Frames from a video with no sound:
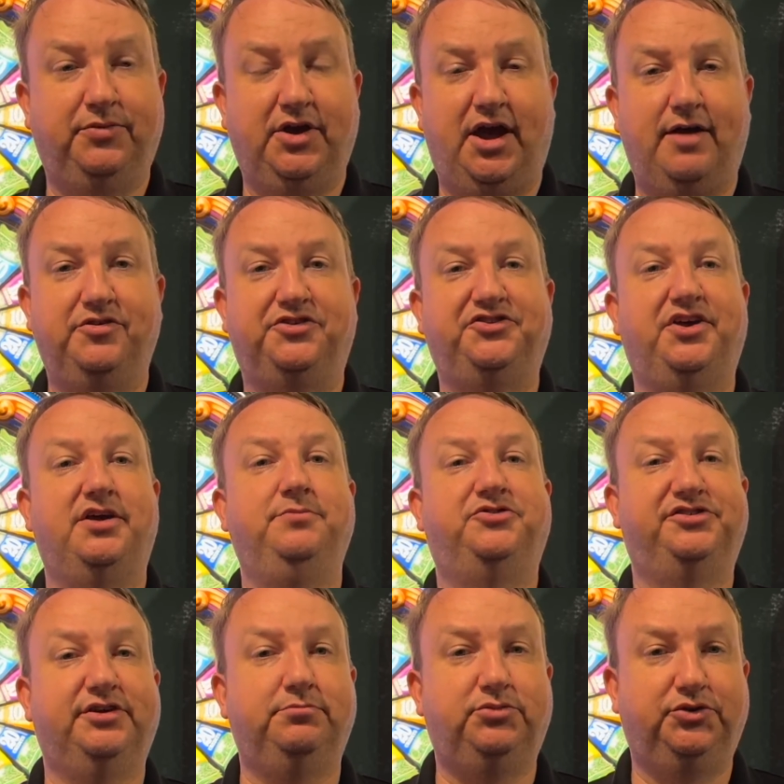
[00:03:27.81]
They have the same
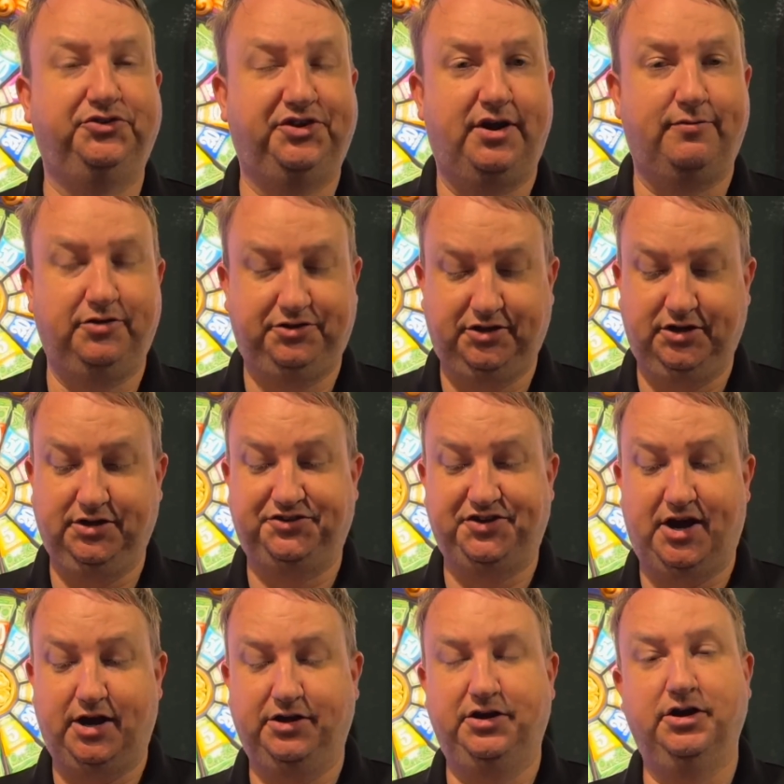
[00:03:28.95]
symbols and everything
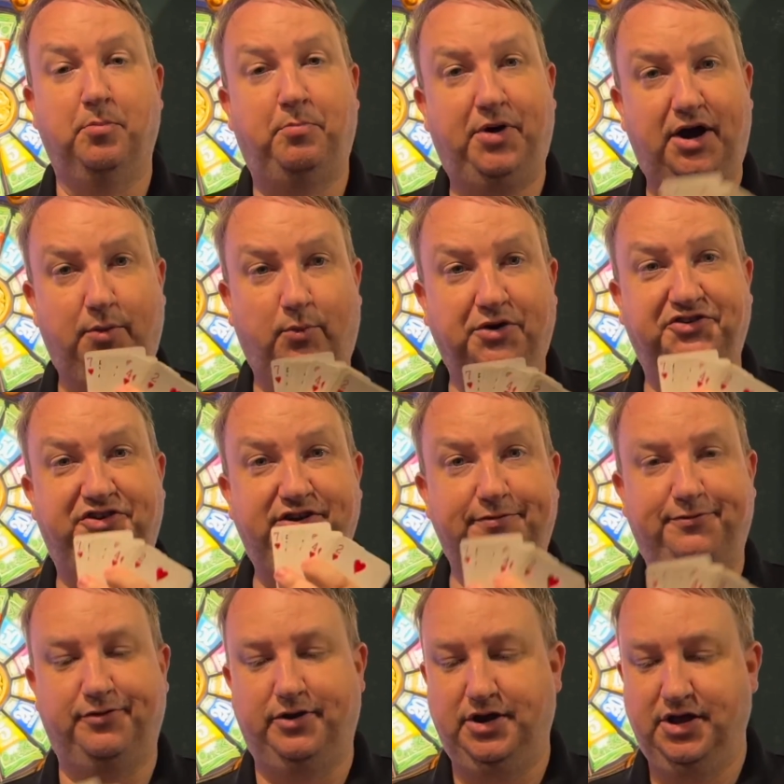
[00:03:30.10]
inside of here, but what's
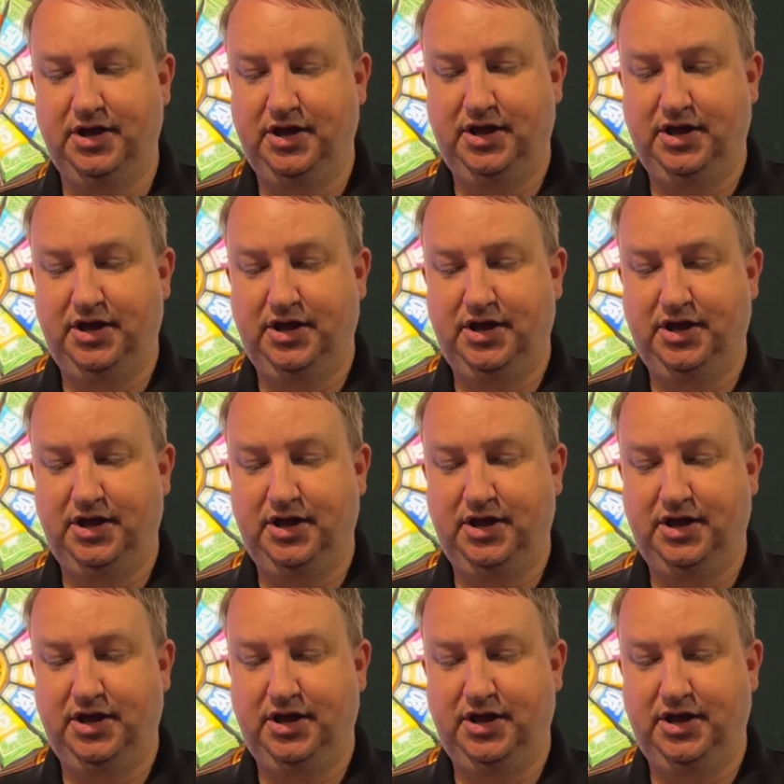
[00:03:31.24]
different